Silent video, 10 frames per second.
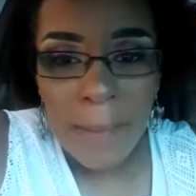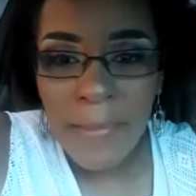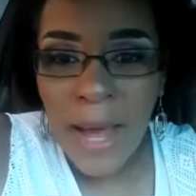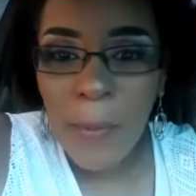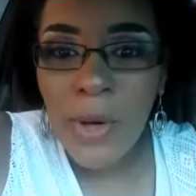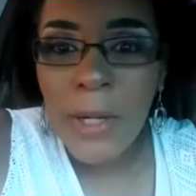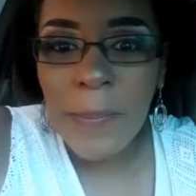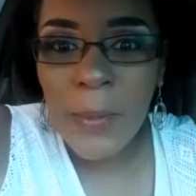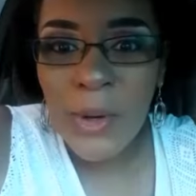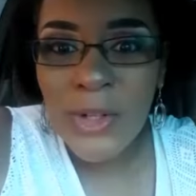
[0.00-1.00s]
not one to
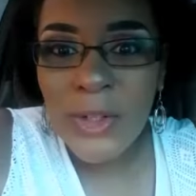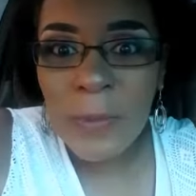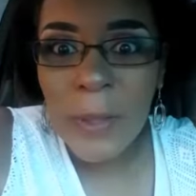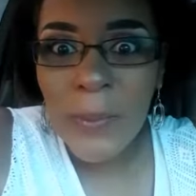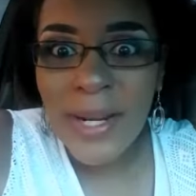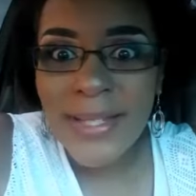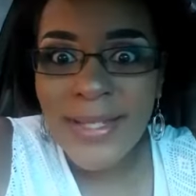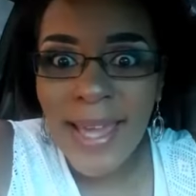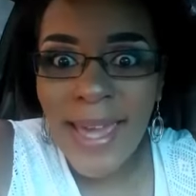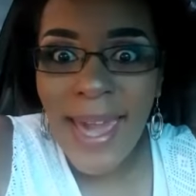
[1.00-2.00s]
be one of those people that
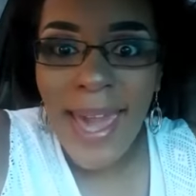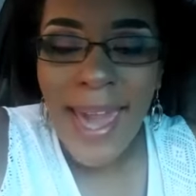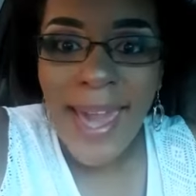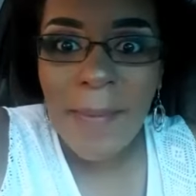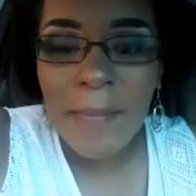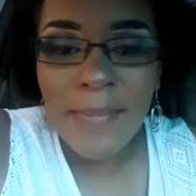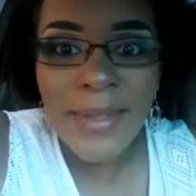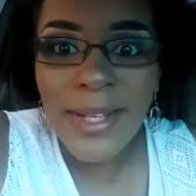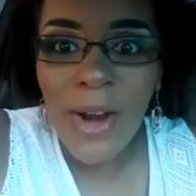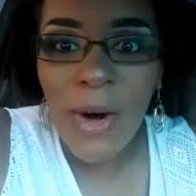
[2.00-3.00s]
say, hey,
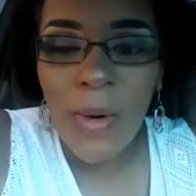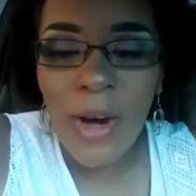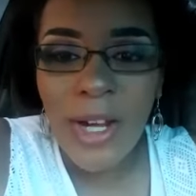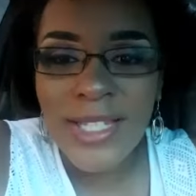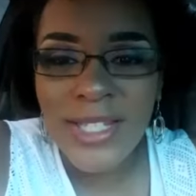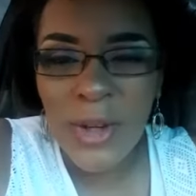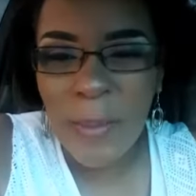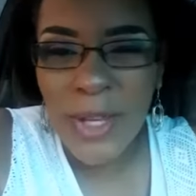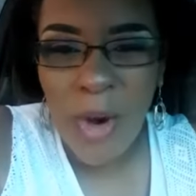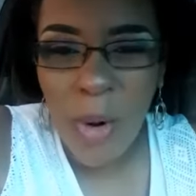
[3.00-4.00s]
you know, it's going
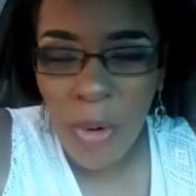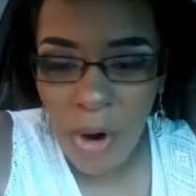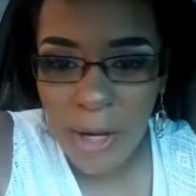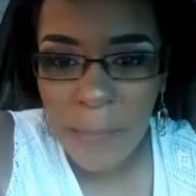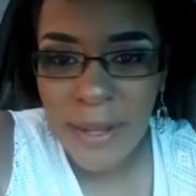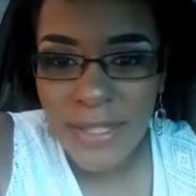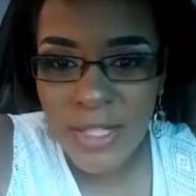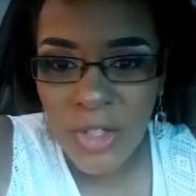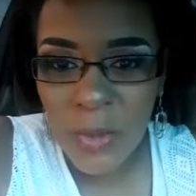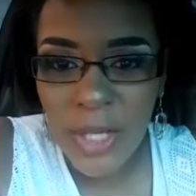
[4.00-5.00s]
to be cold hearted about the
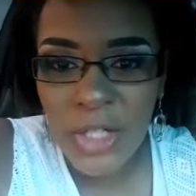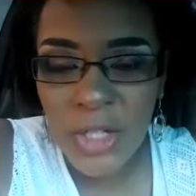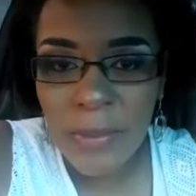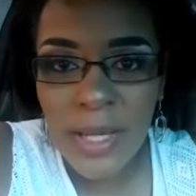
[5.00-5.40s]
situation.